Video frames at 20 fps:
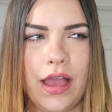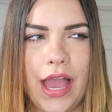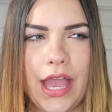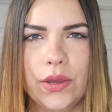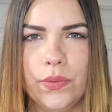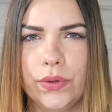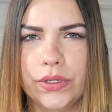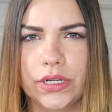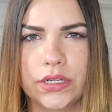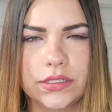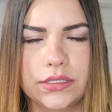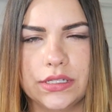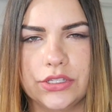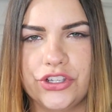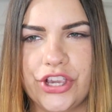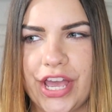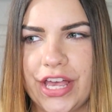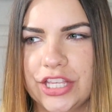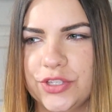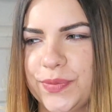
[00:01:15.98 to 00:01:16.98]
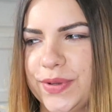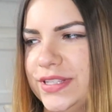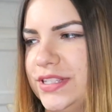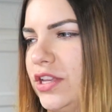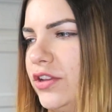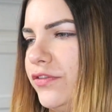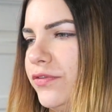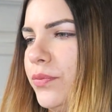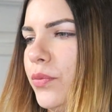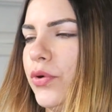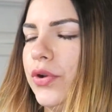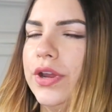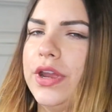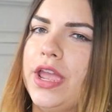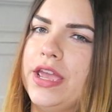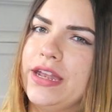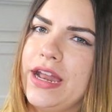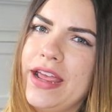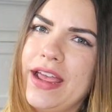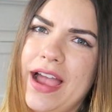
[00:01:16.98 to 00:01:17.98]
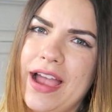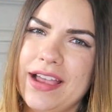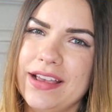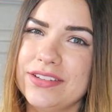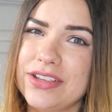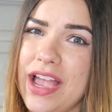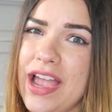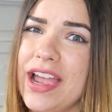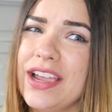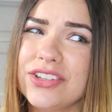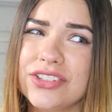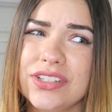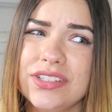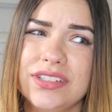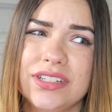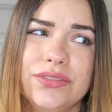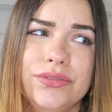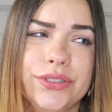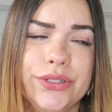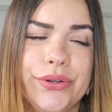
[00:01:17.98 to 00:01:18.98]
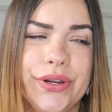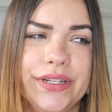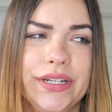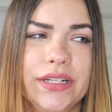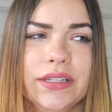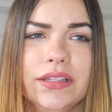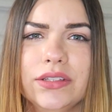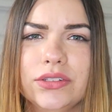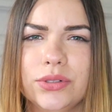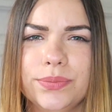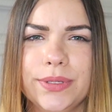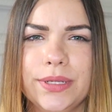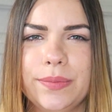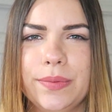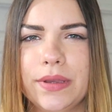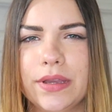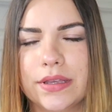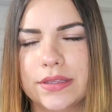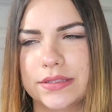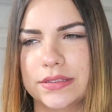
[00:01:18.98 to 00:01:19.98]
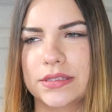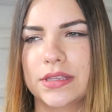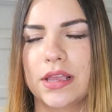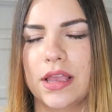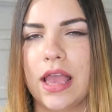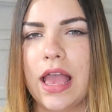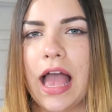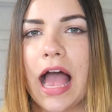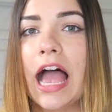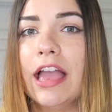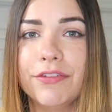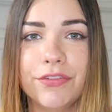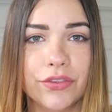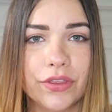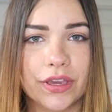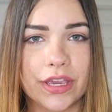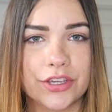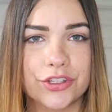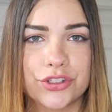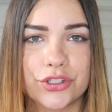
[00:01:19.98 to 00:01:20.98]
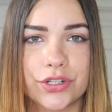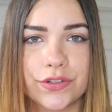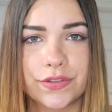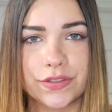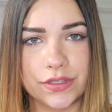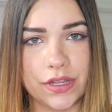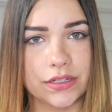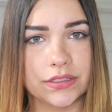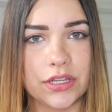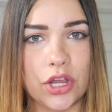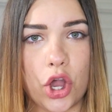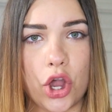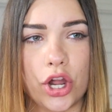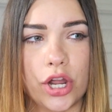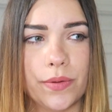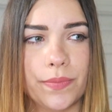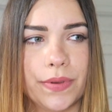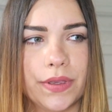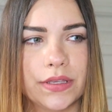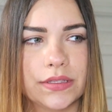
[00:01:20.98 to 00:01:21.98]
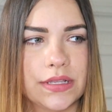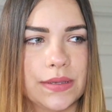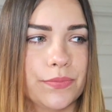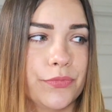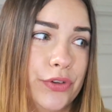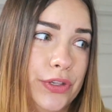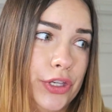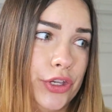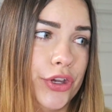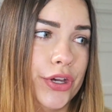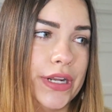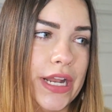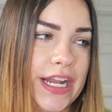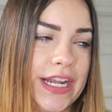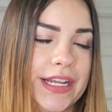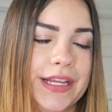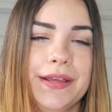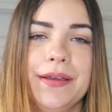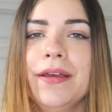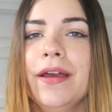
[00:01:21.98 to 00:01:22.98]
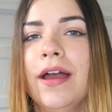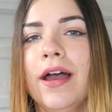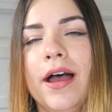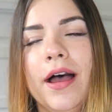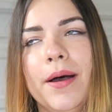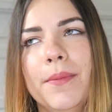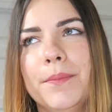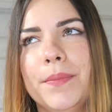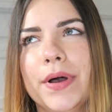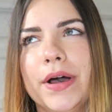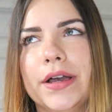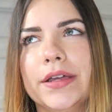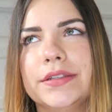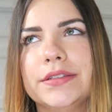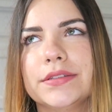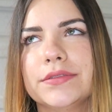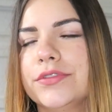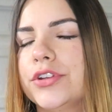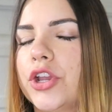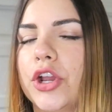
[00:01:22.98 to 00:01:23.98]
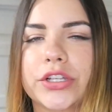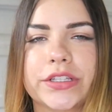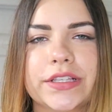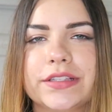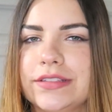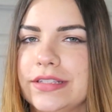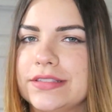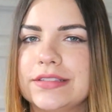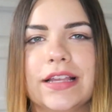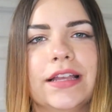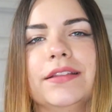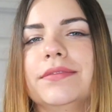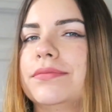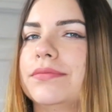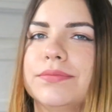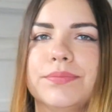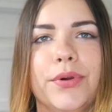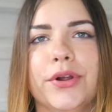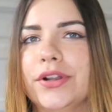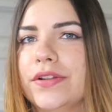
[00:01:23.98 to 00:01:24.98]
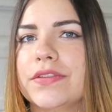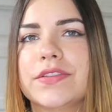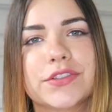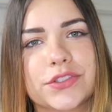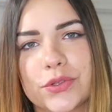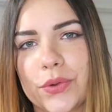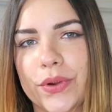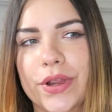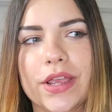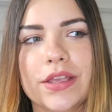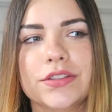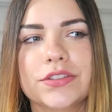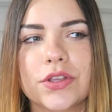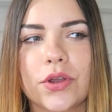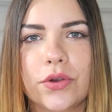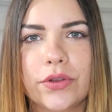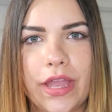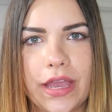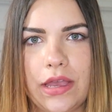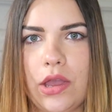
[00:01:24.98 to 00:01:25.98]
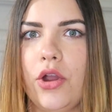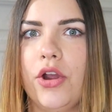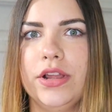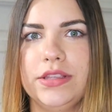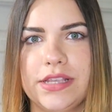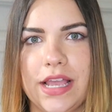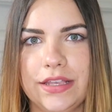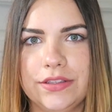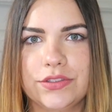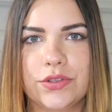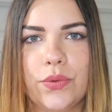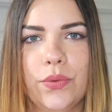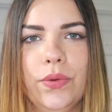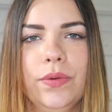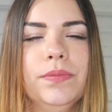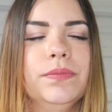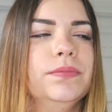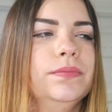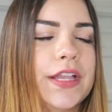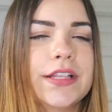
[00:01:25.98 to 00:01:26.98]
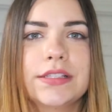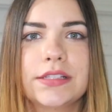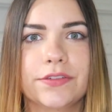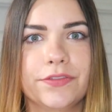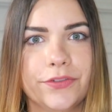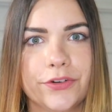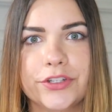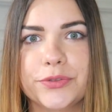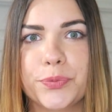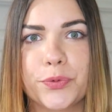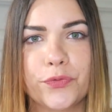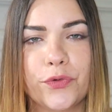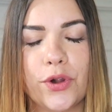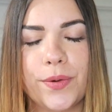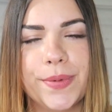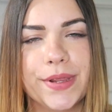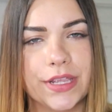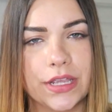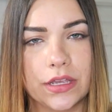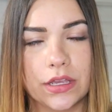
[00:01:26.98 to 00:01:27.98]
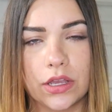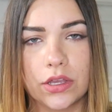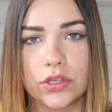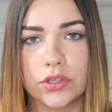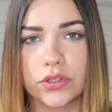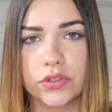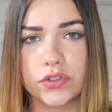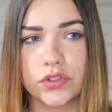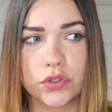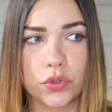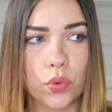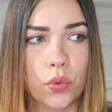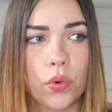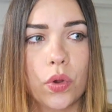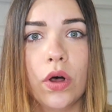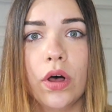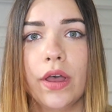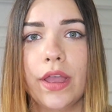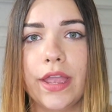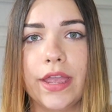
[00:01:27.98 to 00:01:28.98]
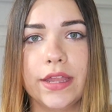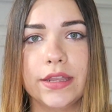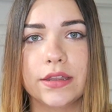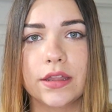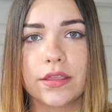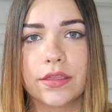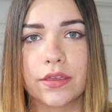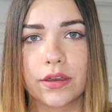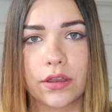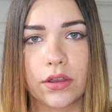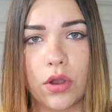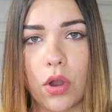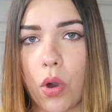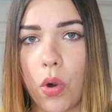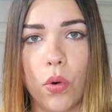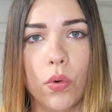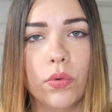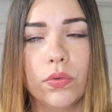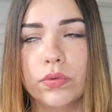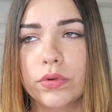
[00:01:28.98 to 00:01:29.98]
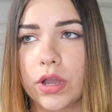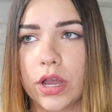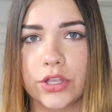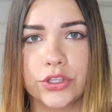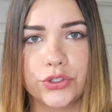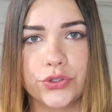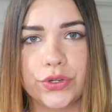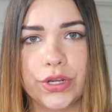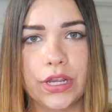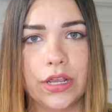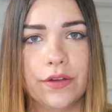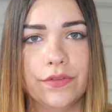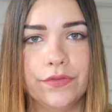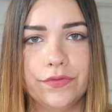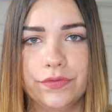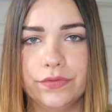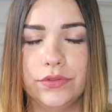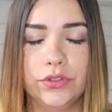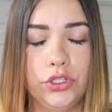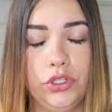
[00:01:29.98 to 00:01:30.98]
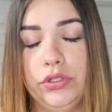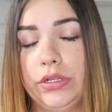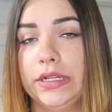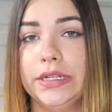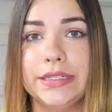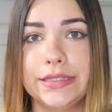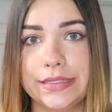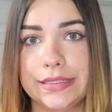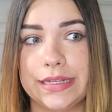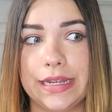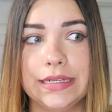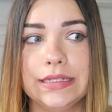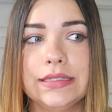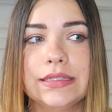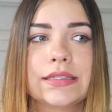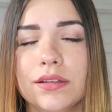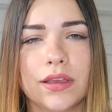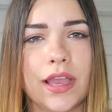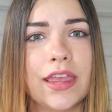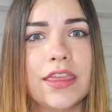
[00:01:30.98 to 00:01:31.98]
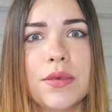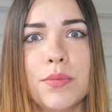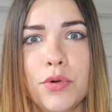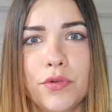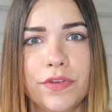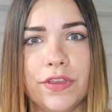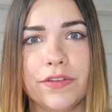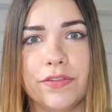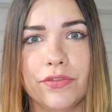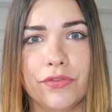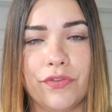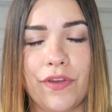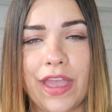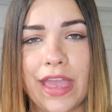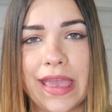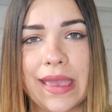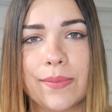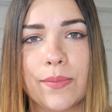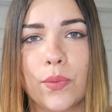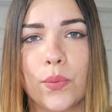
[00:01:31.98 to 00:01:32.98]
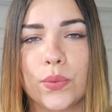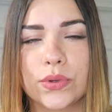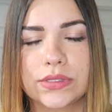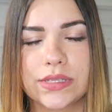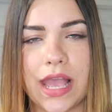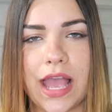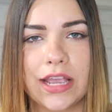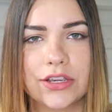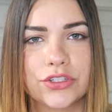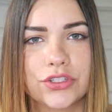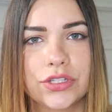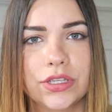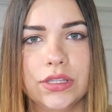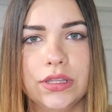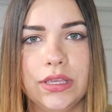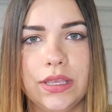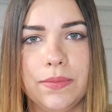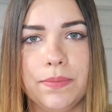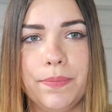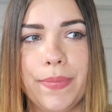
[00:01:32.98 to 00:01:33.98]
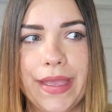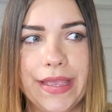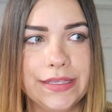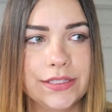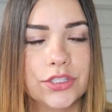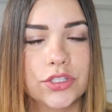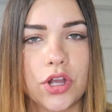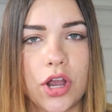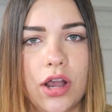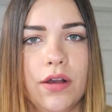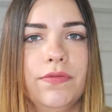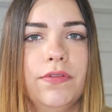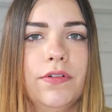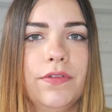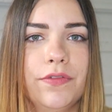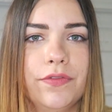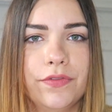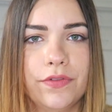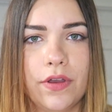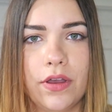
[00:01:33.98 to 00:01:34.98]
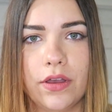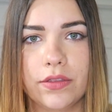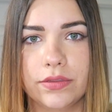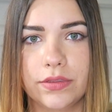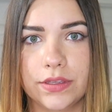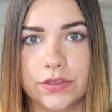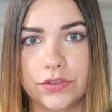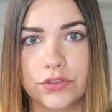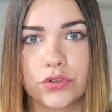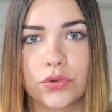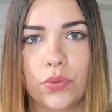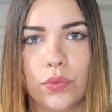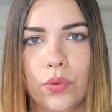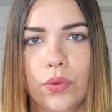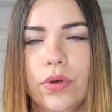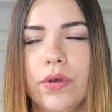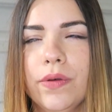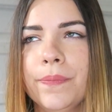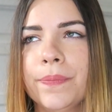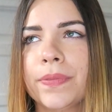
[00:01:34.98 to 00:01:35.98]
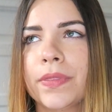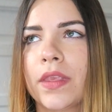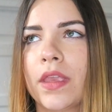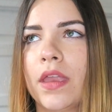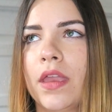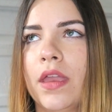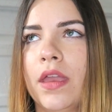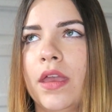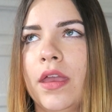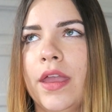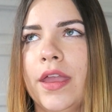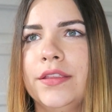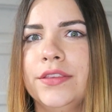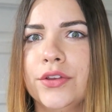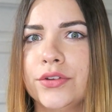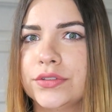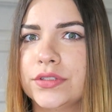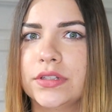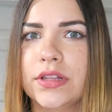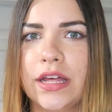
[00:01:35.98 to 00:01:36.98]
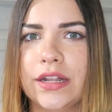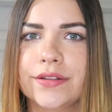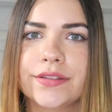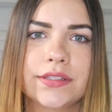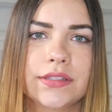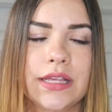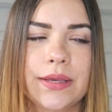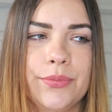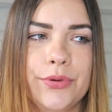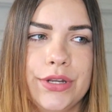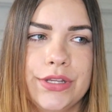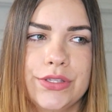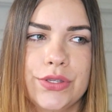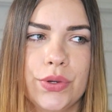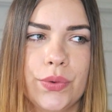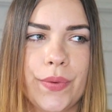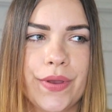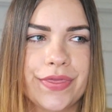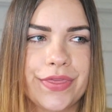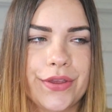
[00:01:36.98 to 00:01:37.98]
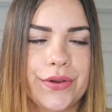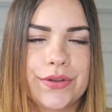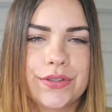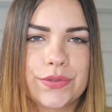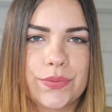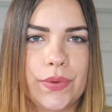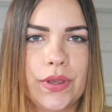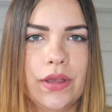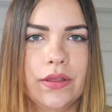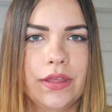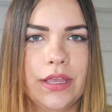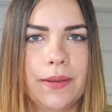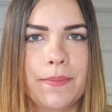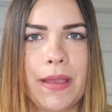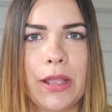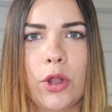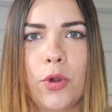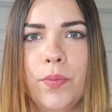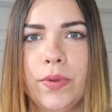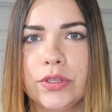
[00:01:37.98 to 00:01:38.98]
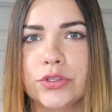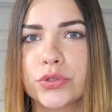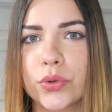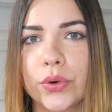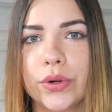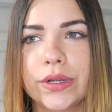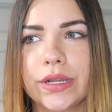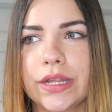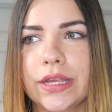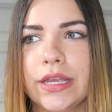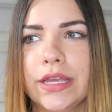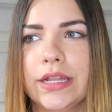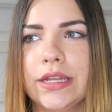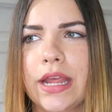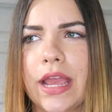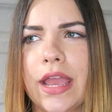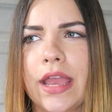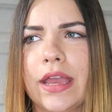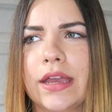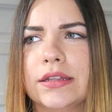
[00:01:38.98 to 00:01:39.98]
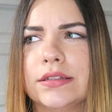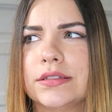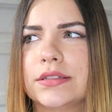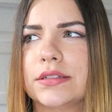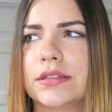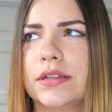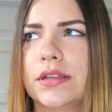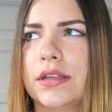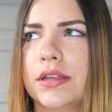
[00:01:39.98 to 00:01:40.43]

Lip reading: I wanted to challenge myself more, and I actually did regret it a little bit because I feel like I should have stuck to art because I'm really good at it. But regardless, that's not part of the story. So yeah, Arts High School. It's the first performing school in the whole country of United States. And the movie Fame was actually based off of this school. And there's a lot of celebrities who went there as well, like Michael B. Jordan and